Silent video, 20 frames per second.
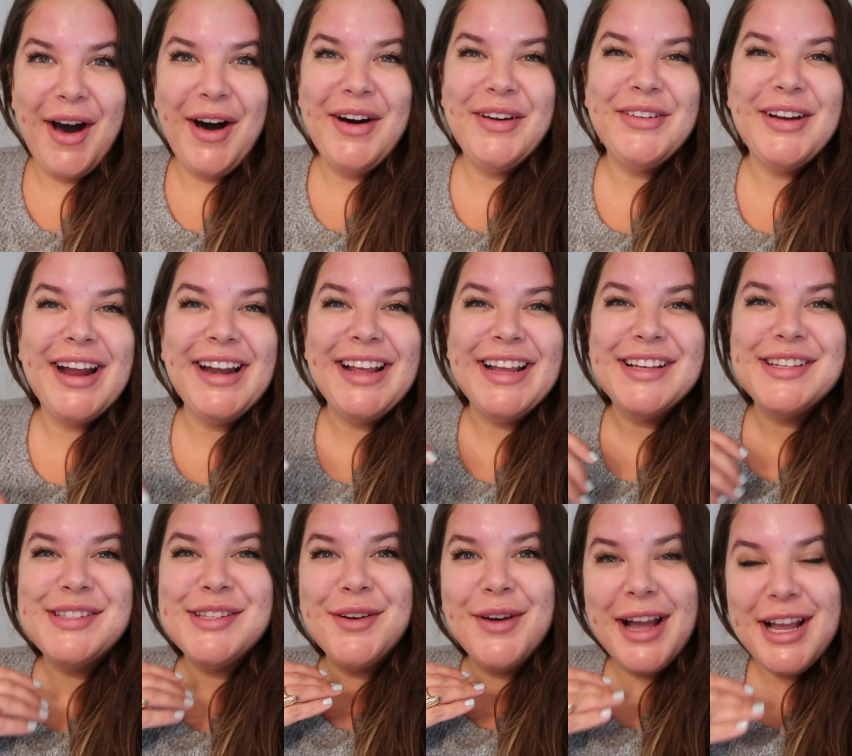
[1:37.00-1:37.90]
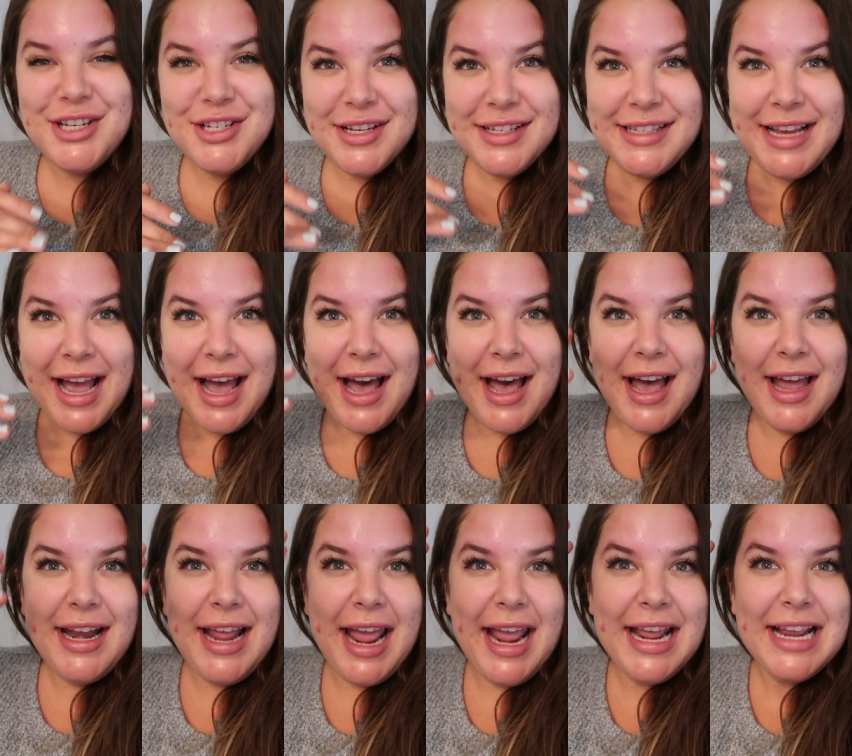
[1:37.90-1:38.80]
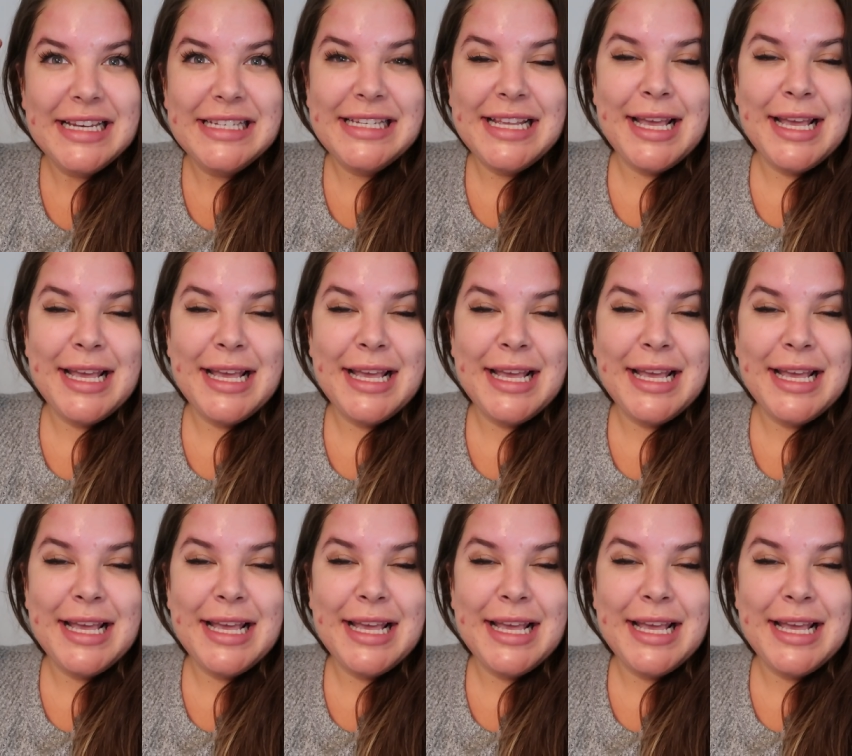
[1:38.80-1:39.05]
Alrighty, so I just had a